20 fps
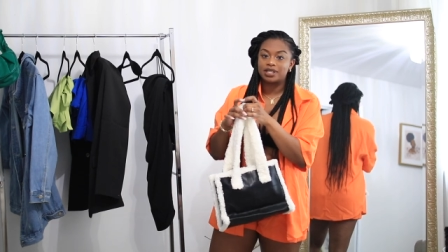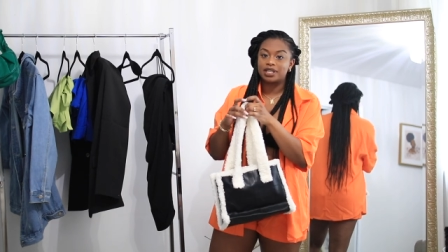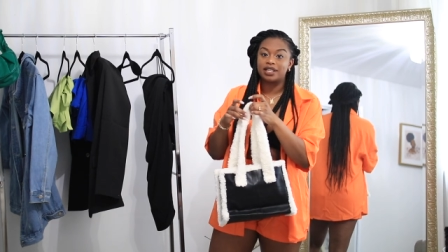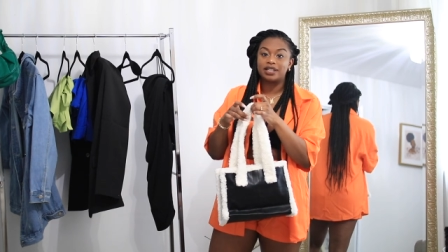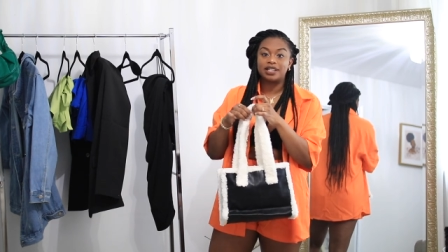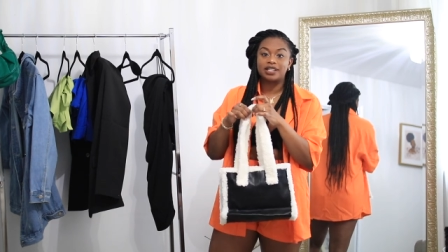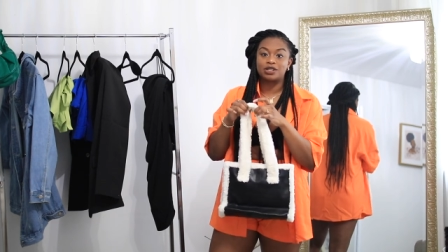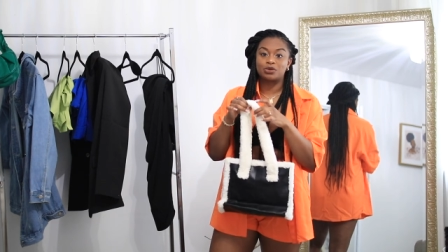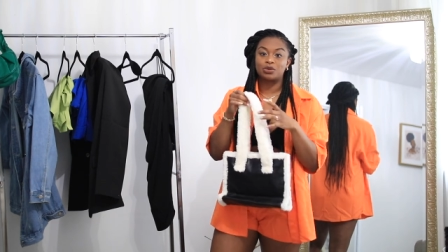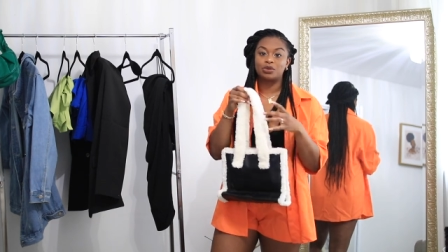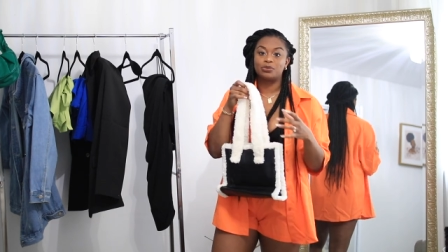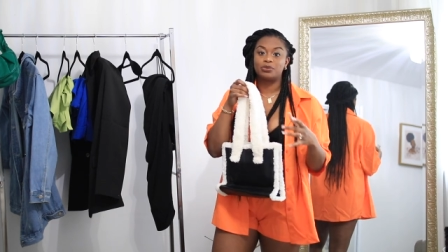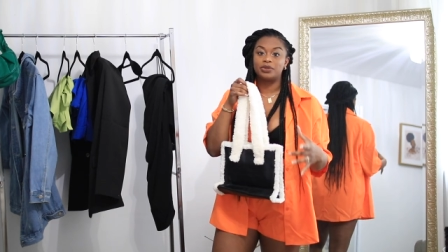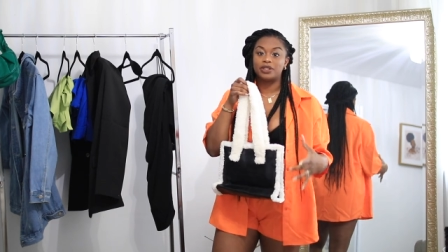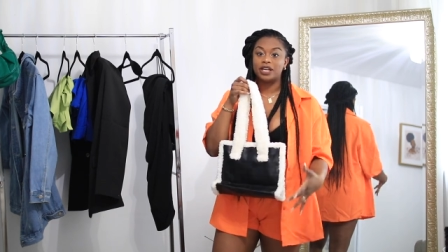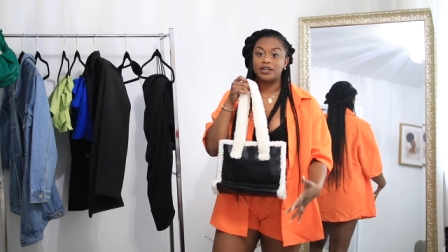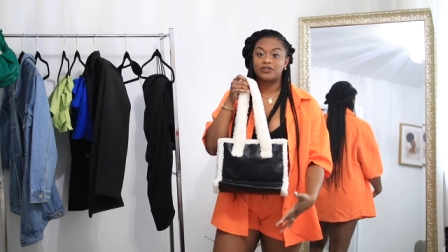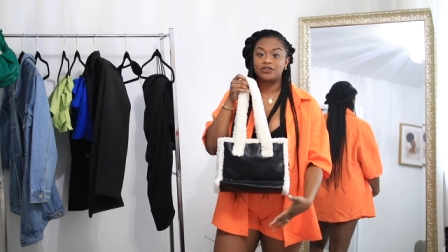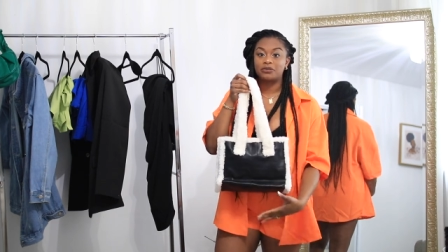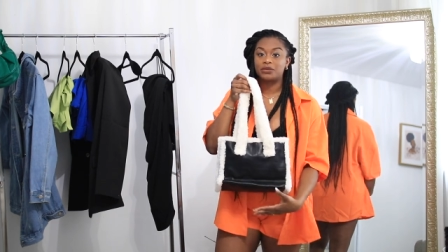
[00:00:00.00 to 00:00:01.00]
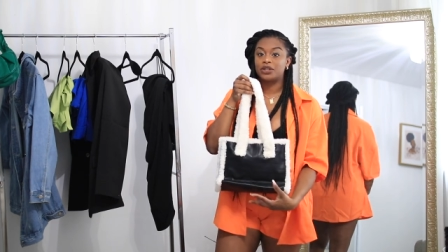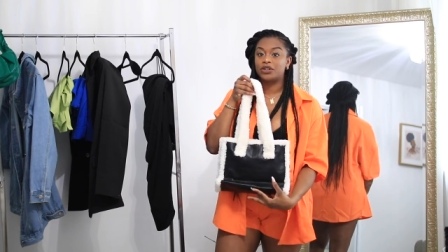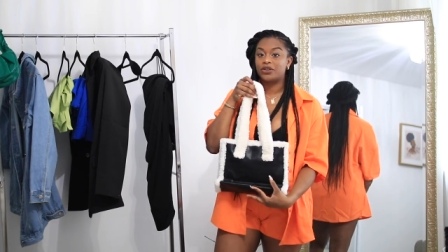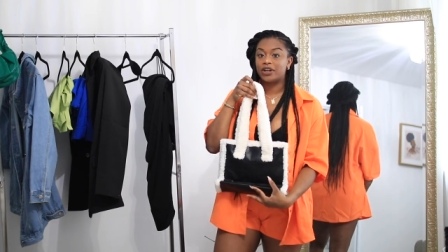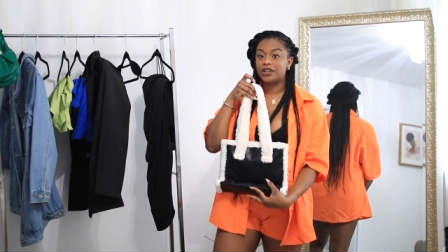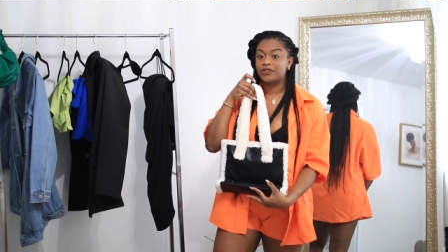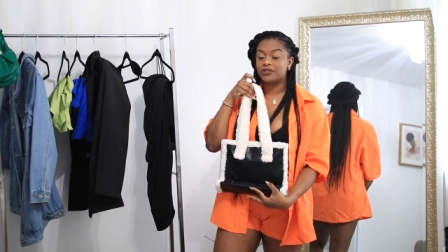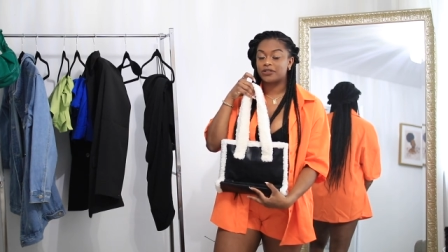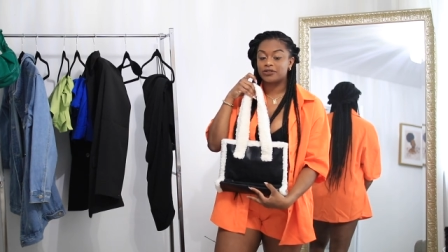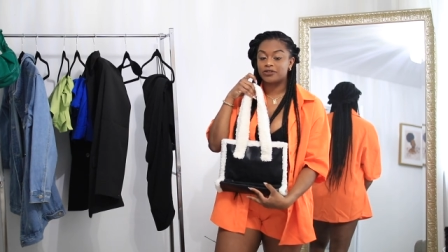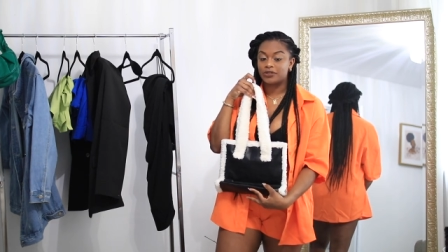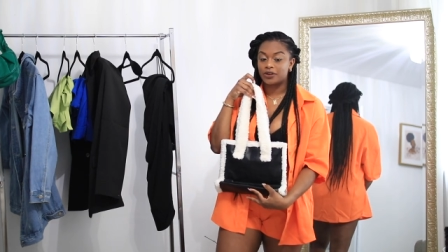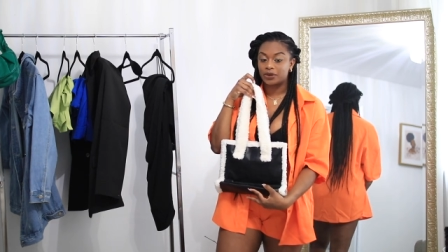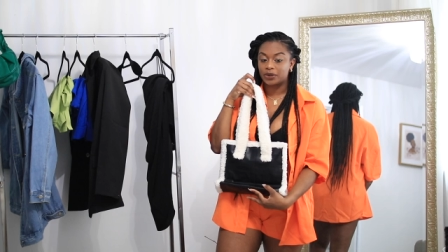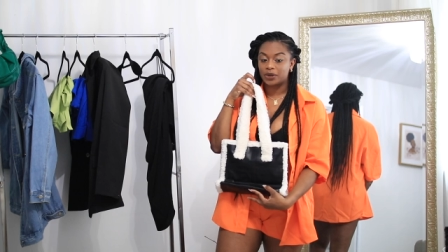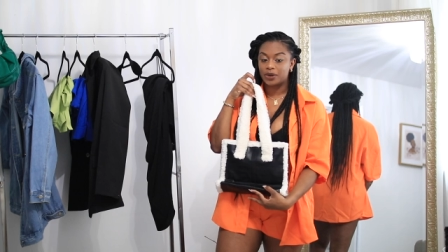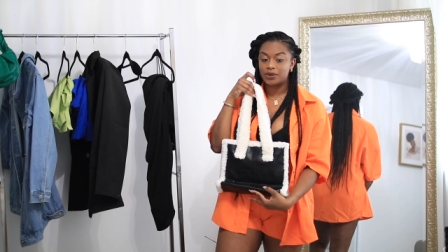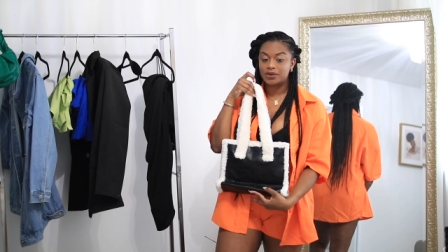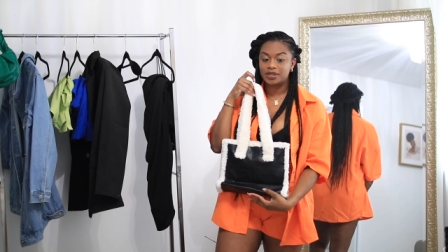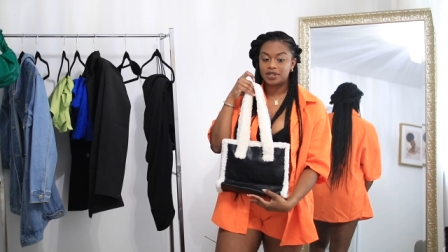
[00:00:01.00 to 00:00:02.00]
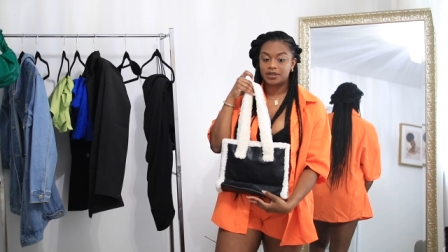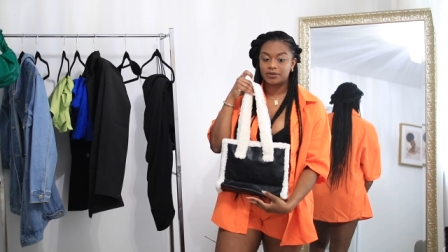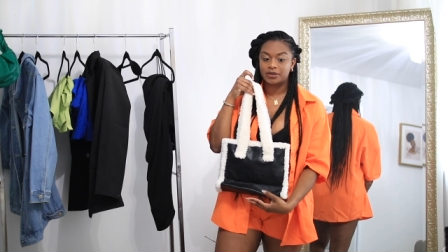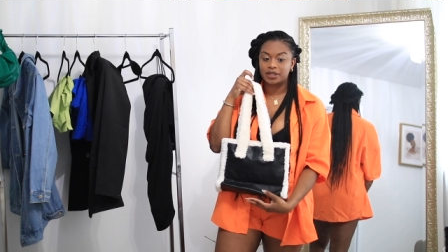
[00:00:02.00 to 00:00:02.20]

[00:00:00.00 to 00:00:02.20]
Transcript: then this would definitely be great for photos